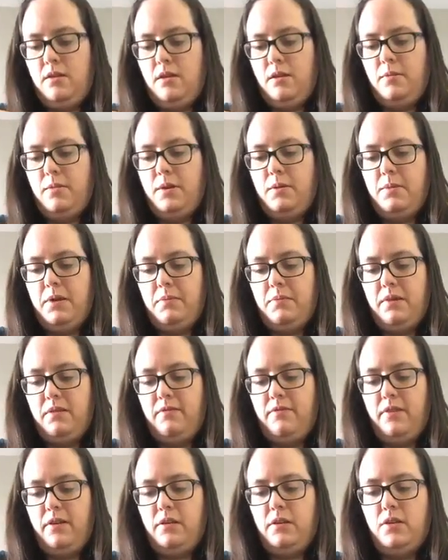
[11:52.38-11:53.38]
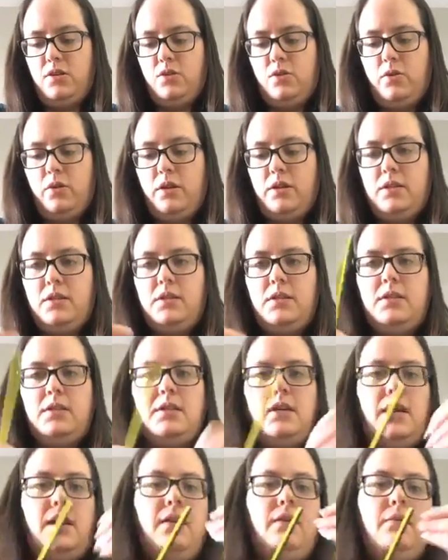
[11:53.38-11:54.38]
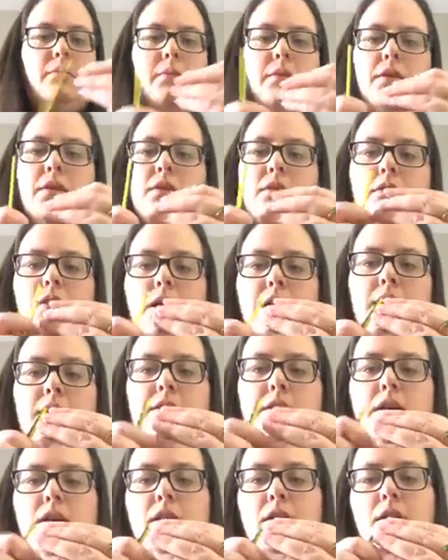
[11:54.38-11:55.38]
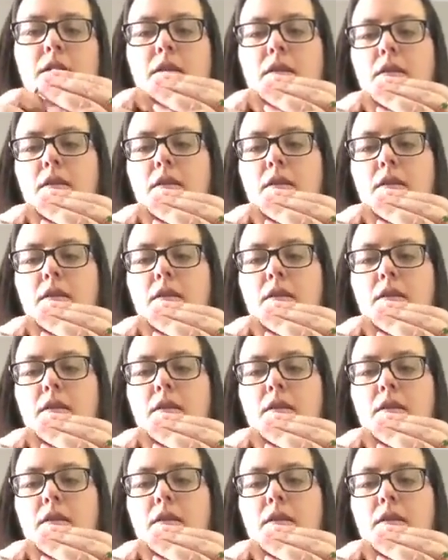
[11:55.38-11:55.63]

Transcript: I'm going to make mine fairly short today. It will be a little tiny snake.